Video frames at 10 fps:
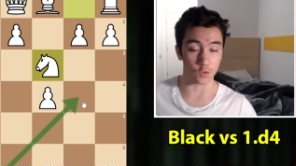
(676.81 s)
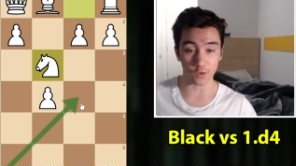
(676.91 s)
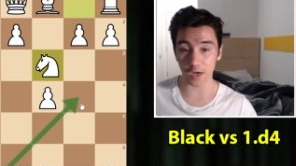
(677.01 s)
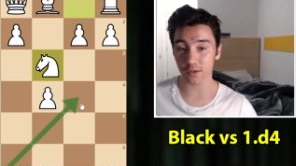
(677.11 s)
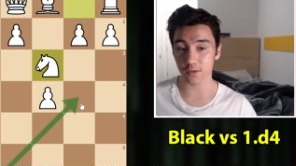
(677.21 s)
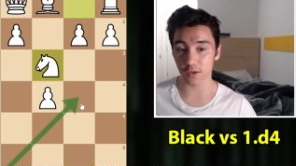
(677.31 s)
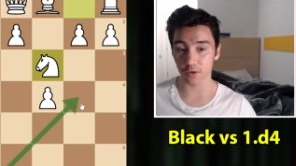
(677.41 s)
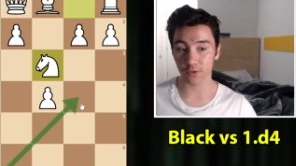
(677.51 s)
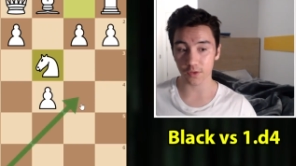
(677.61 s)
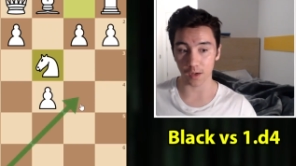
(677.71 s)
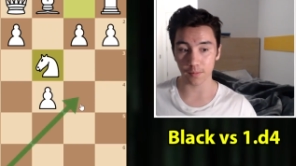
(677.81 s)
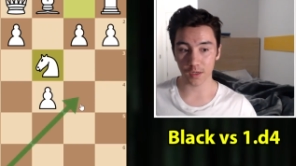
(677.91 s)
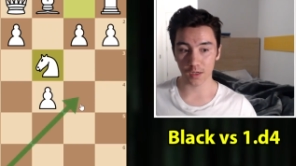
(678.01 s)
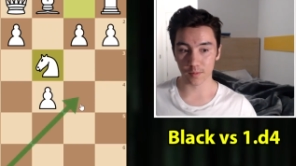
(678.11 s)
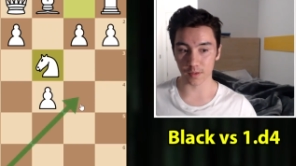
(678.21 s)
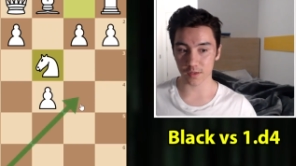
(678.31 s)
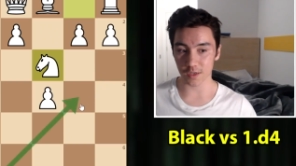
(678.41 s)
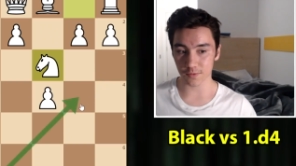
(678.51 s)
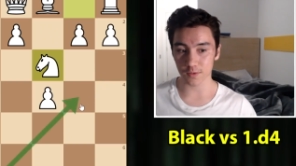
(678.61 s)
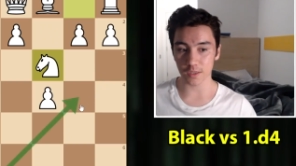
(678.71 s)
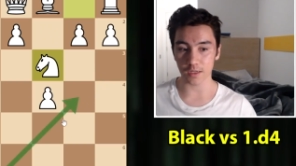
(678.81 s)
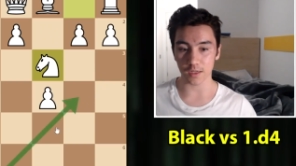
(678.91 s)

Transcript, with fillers: Granted, there are some, but definitely